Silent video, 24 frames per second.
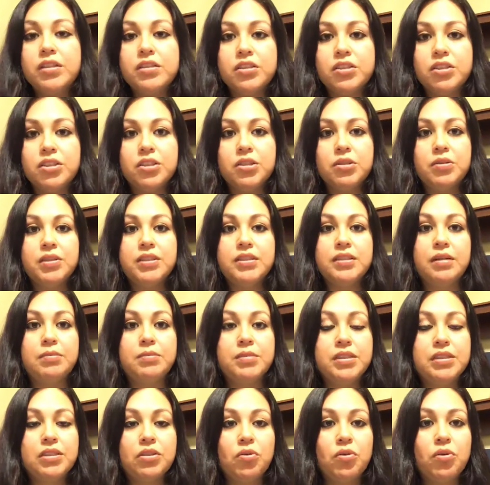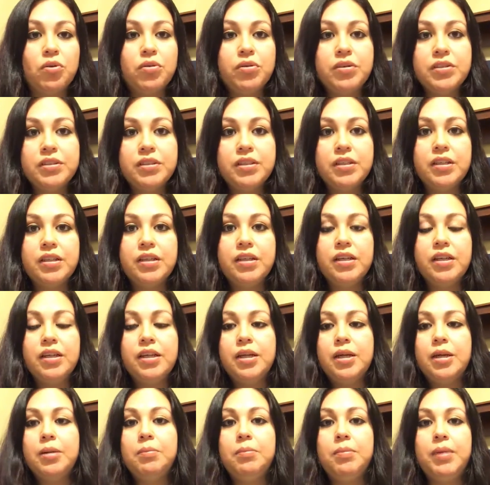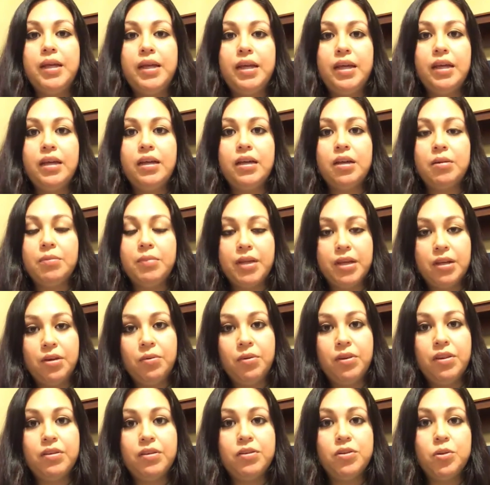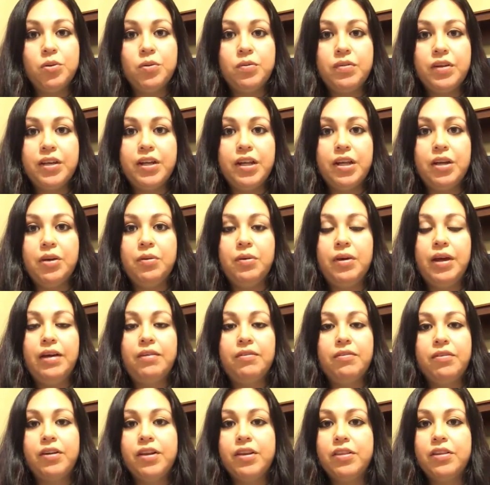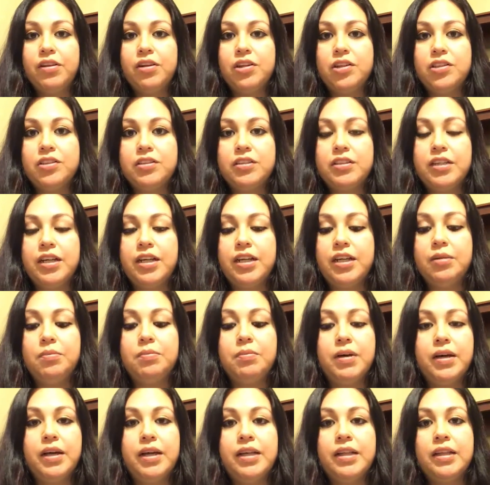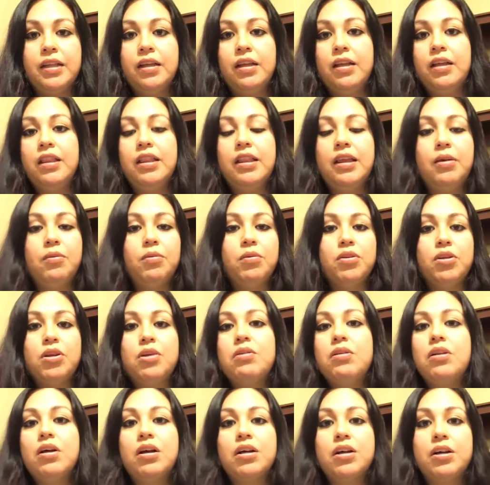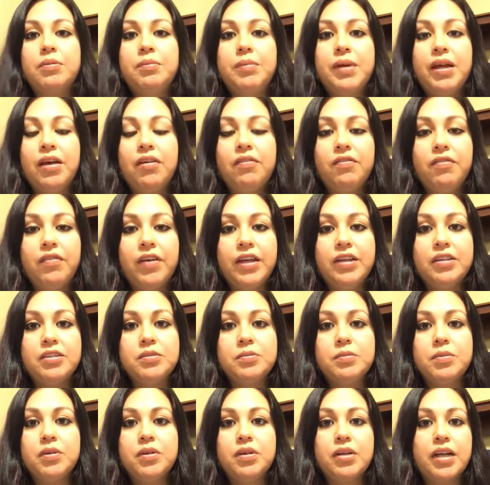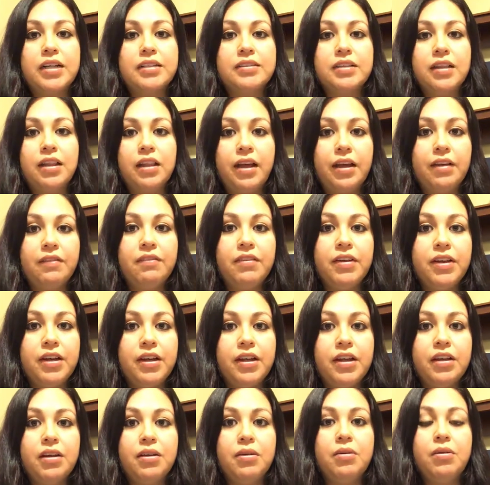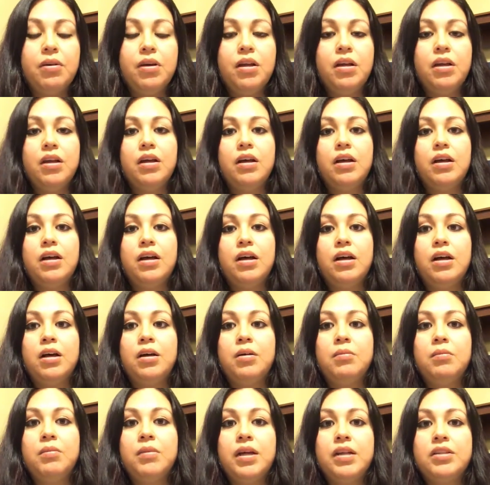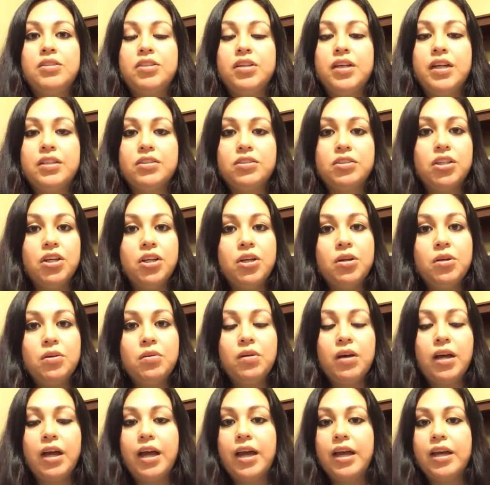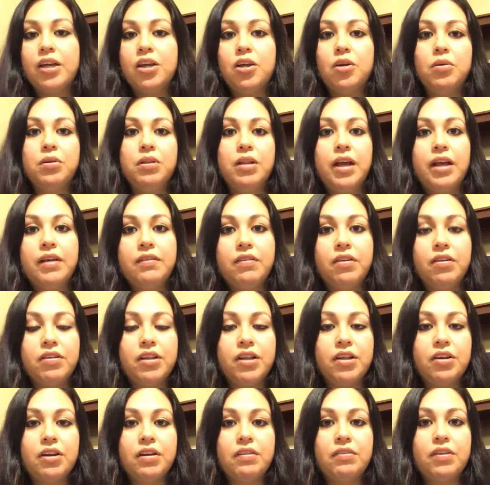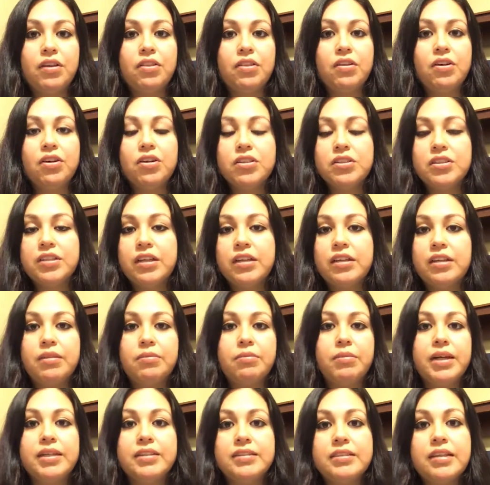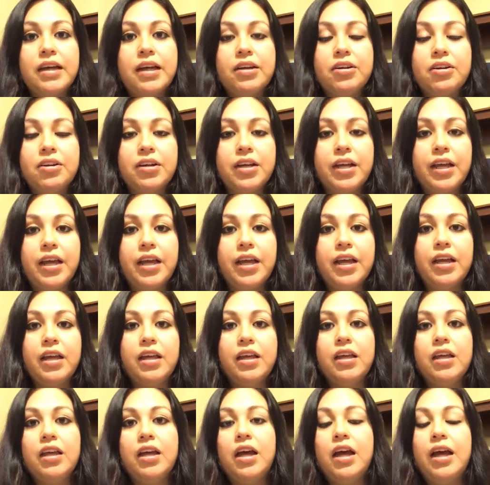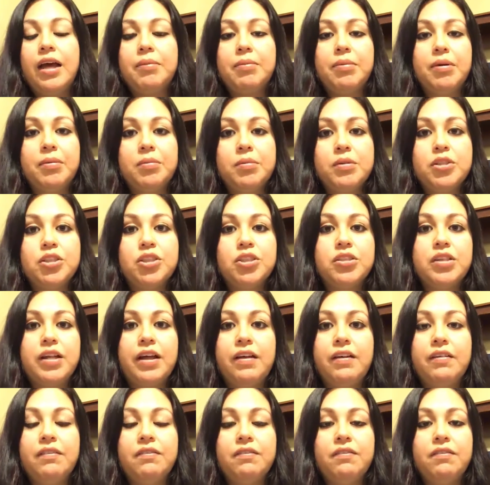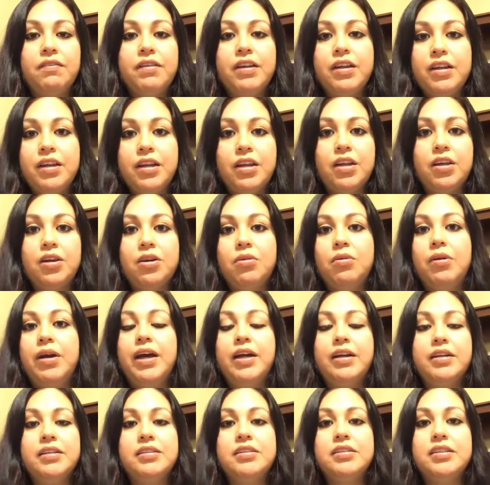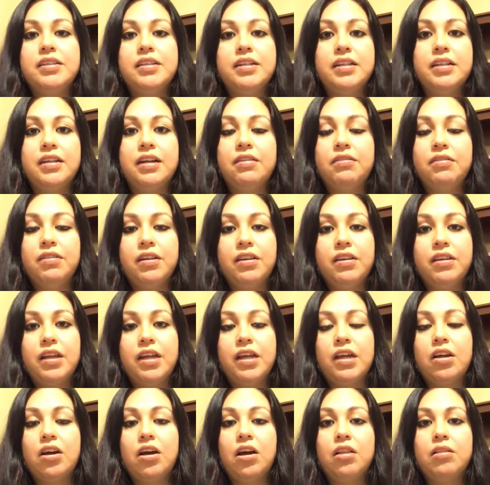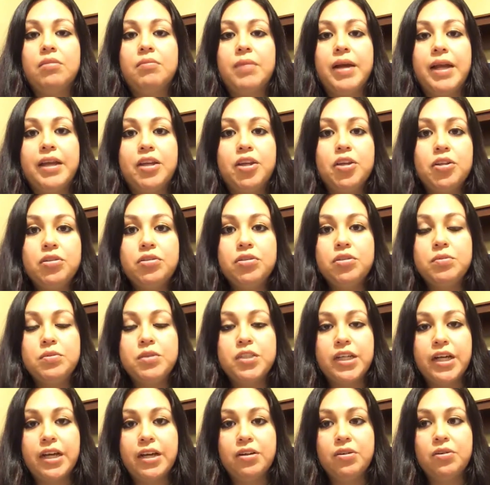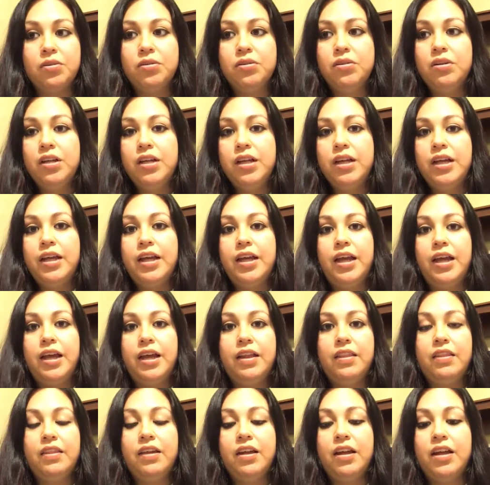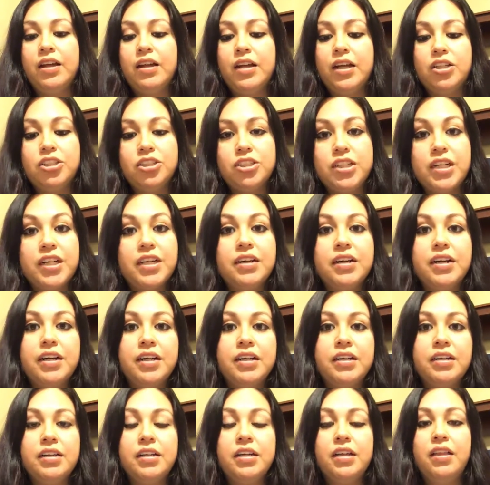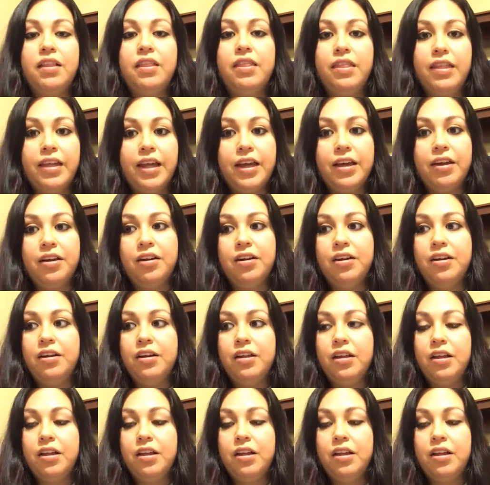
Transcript: to do is I'm still going to be coming out with a new video every Thursday, but they will no longer be on Facebook as a live video. As you guys know, I go live on here every Thursday, and then by Saturday I publish that video edited and everything on my YouTube channel, and then I share it there.